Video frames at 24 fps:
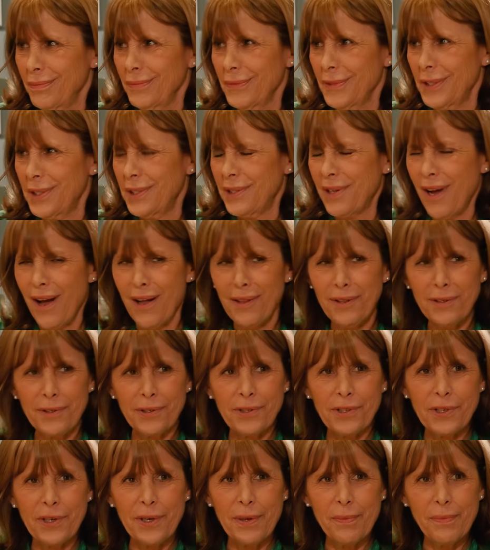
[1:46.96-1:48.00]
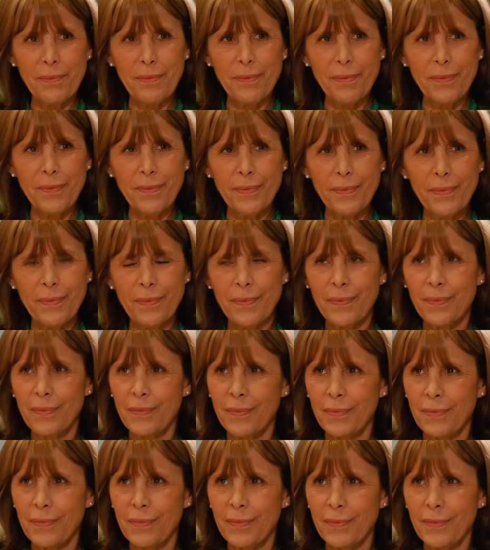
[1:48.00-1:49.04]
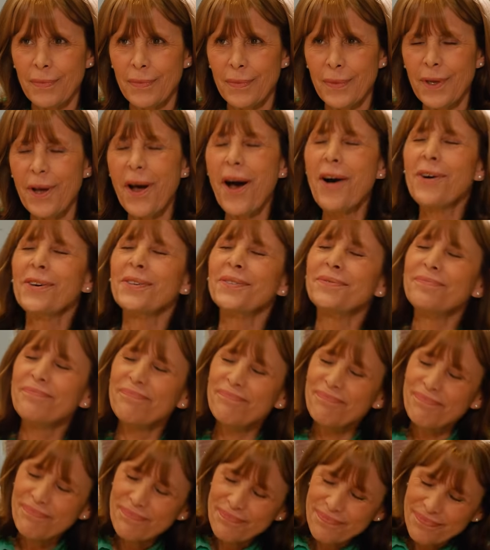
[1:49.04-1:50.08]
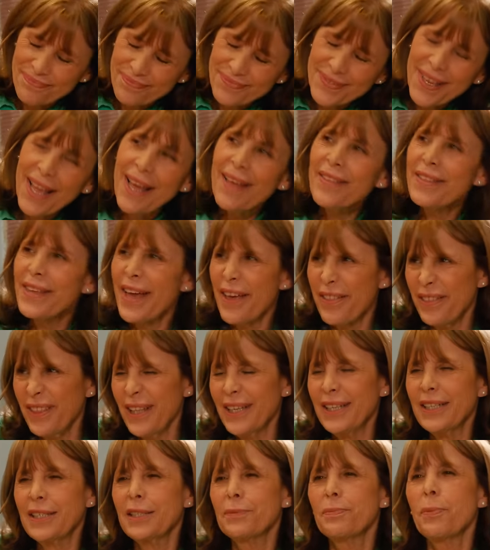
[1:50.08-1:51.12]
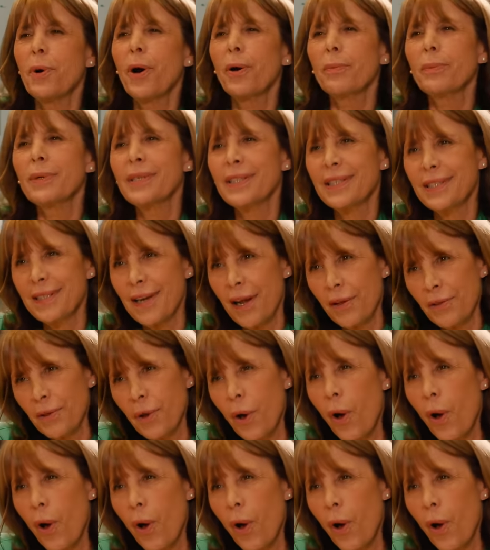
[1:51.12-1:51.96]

Scholarship? Oh, the athletic department's down the